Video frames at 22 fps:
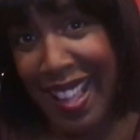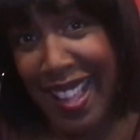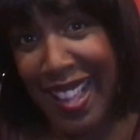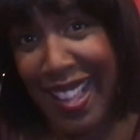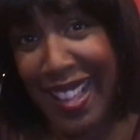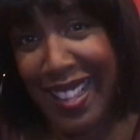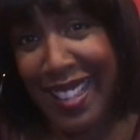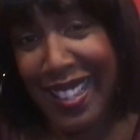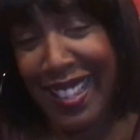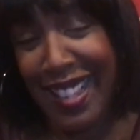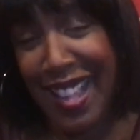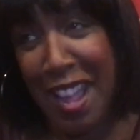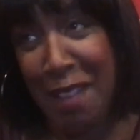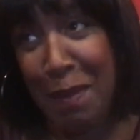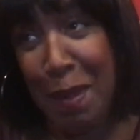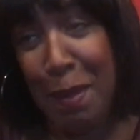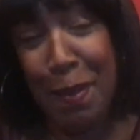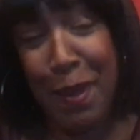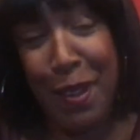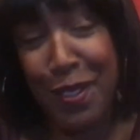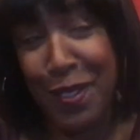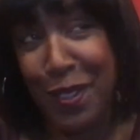Uh, and my
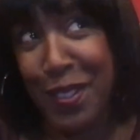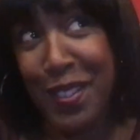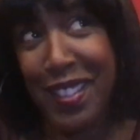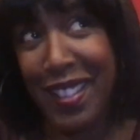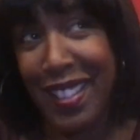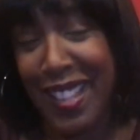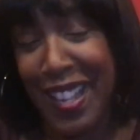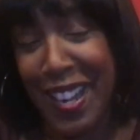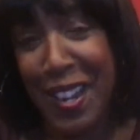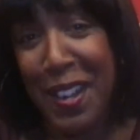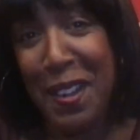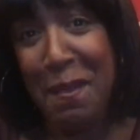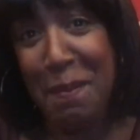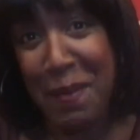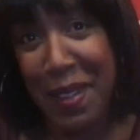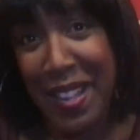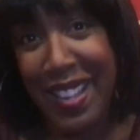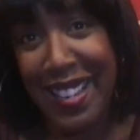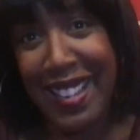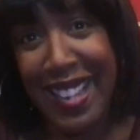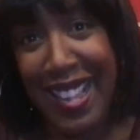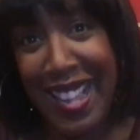parents are still there,
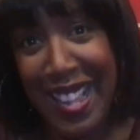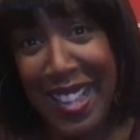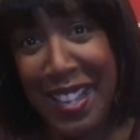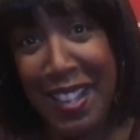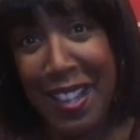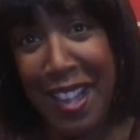but uh,